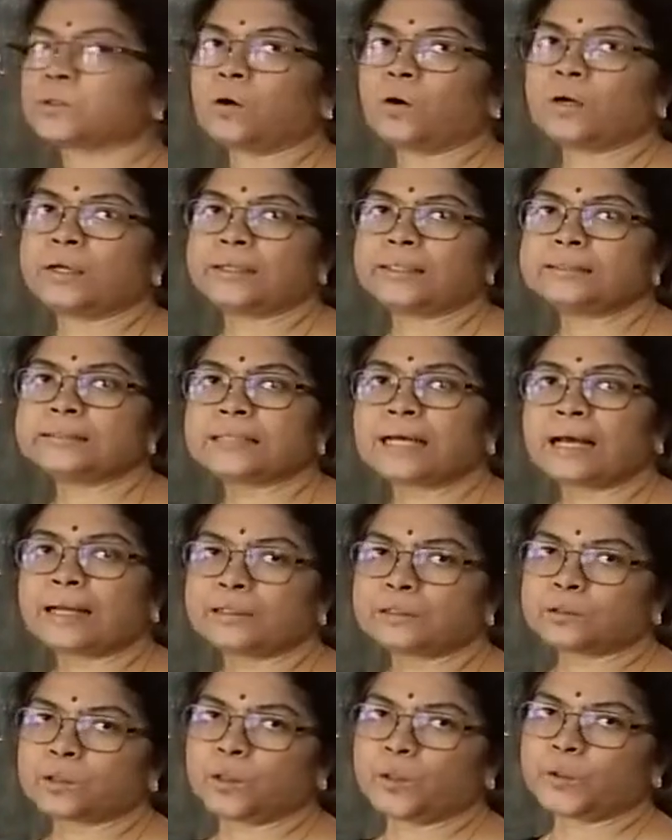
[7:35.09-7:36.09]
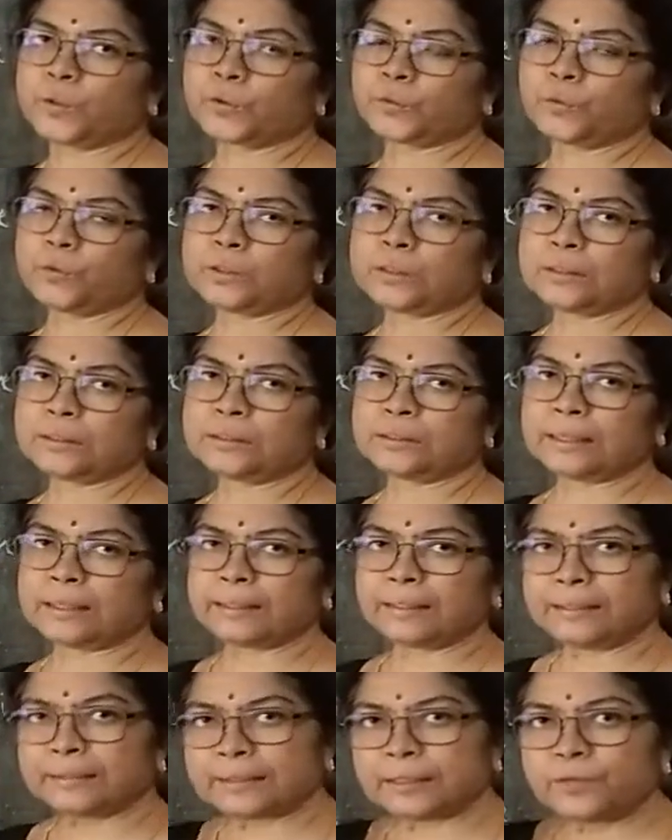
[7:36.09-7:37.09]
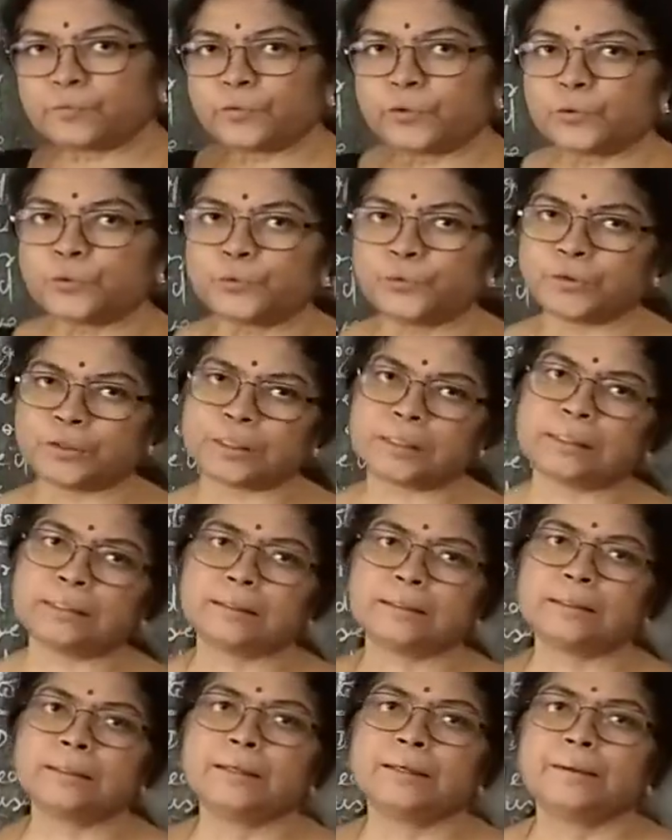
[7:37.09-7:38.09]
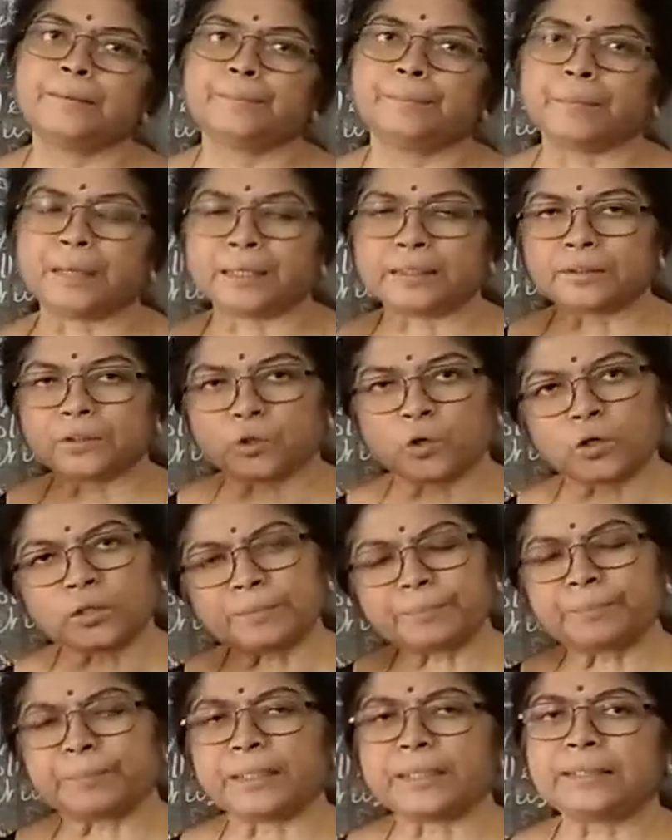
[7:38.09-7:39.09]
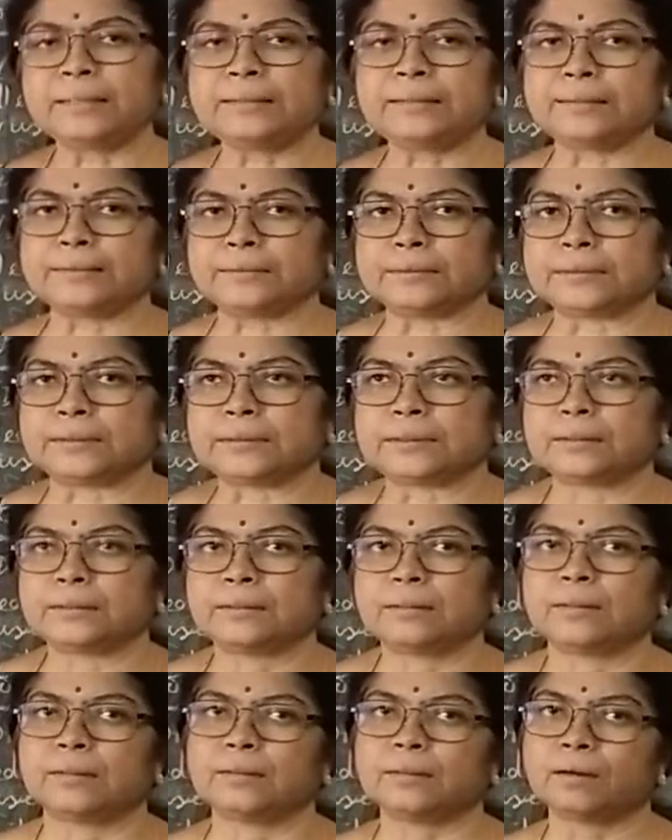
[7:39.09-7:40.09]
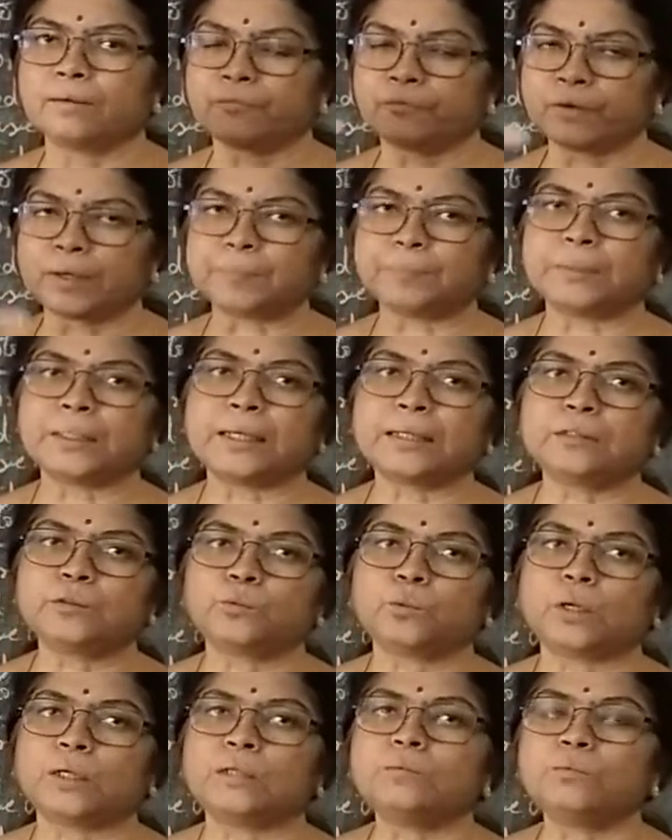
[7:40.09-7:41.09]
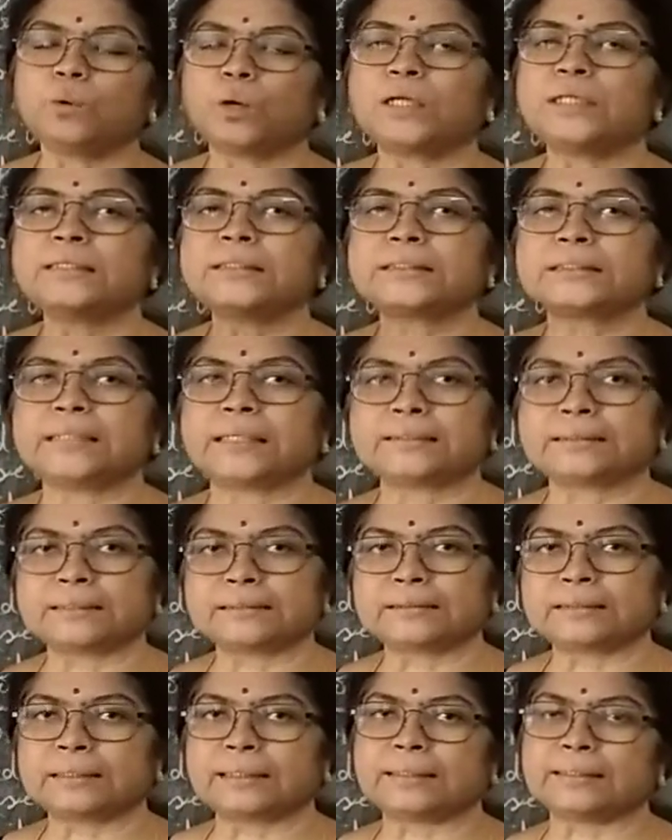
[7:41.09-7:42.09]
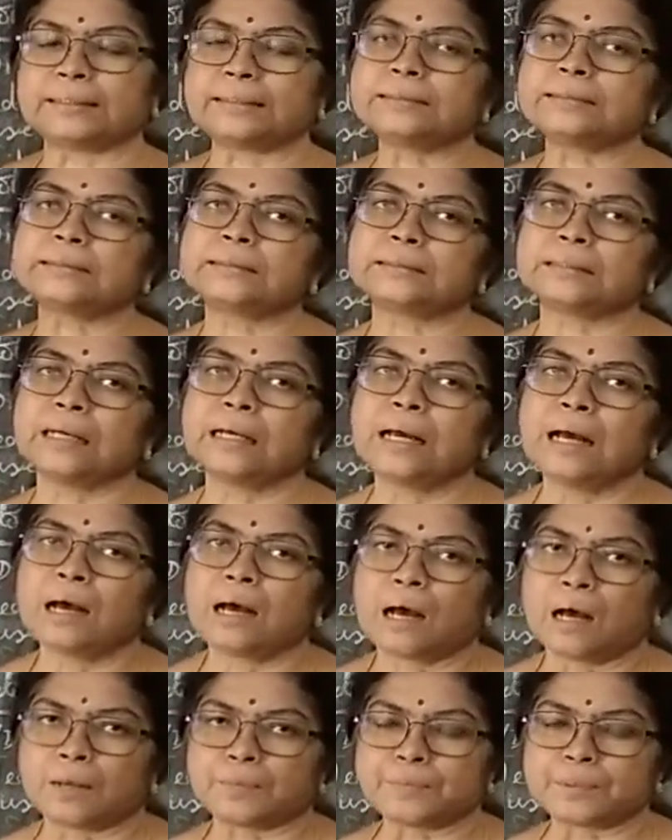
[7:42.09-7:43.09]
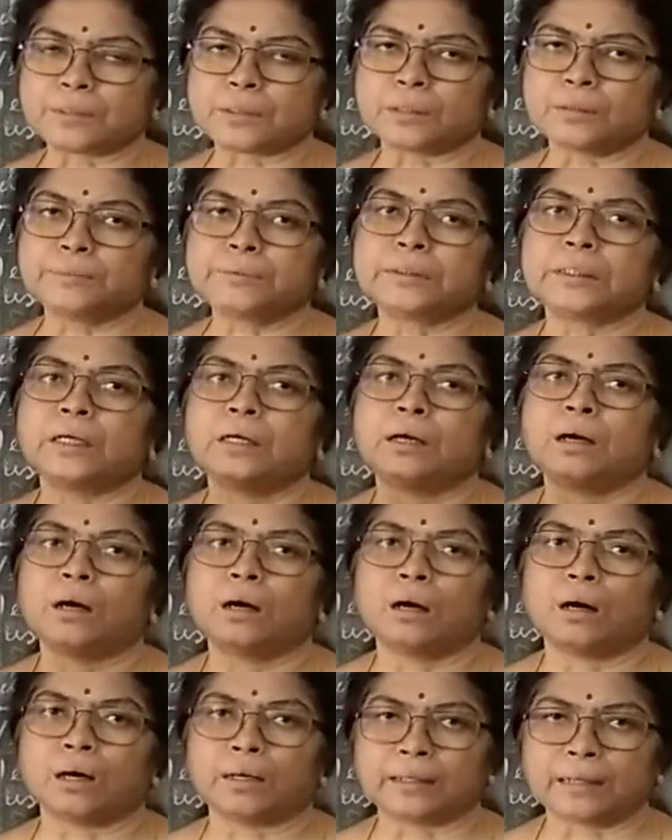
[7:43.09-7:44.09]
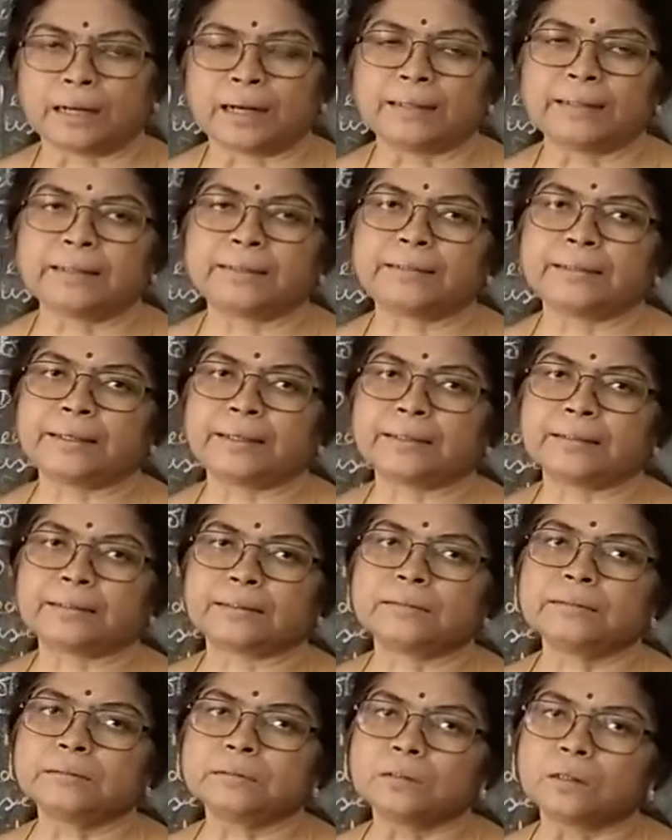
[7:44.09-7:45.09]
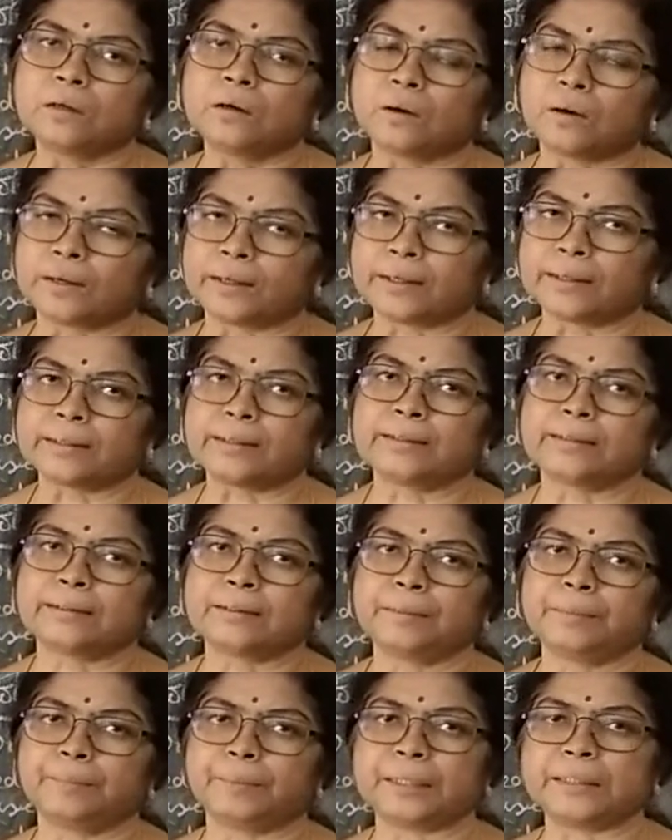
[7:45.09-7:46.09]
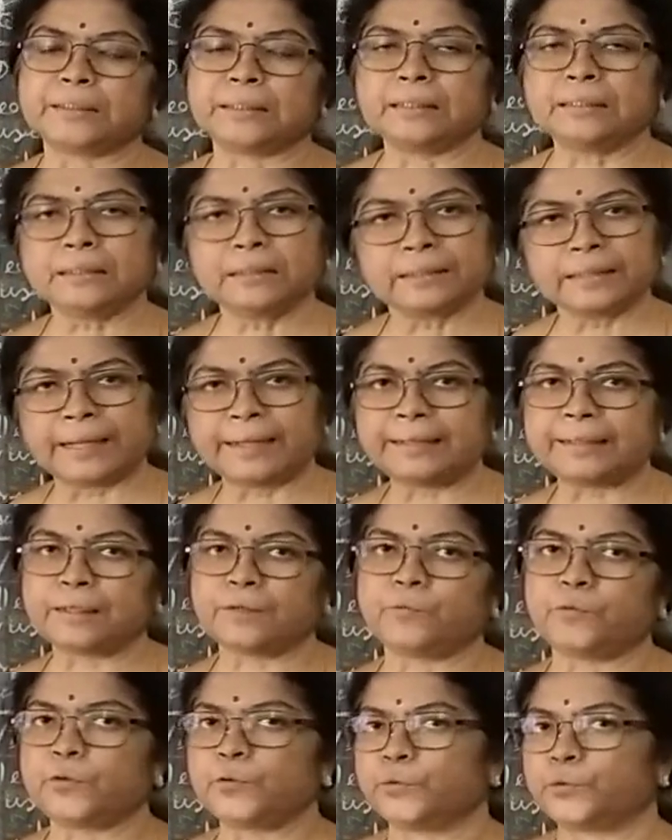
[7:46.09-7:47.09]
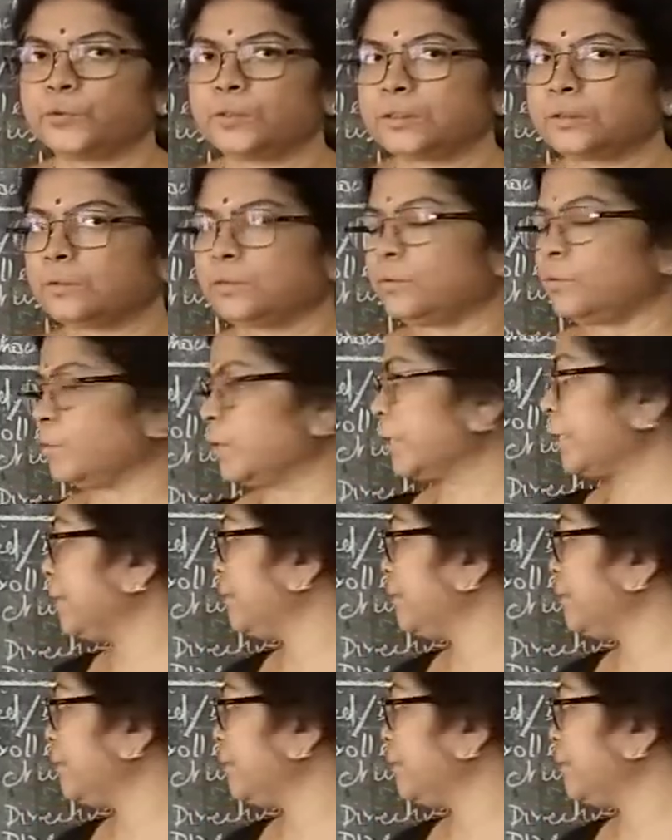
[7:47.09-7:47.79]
called as uncontrolled. The interviewee may talk many things. From that one, what is necessary is observed or undertaken or written by the interviewer. Okay,